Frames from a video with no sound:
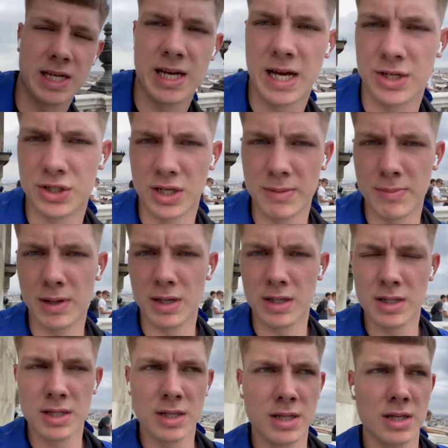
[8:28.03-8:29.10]
it actually, but
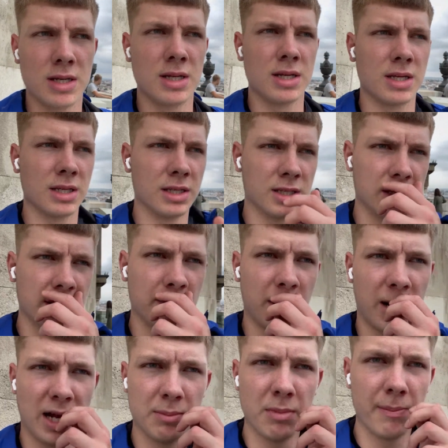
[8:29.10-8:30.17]
it's the
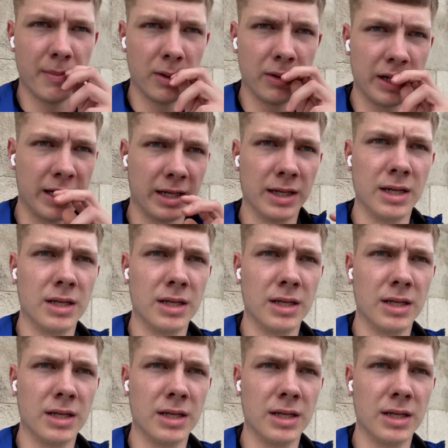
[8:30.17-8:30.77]
Parliament building.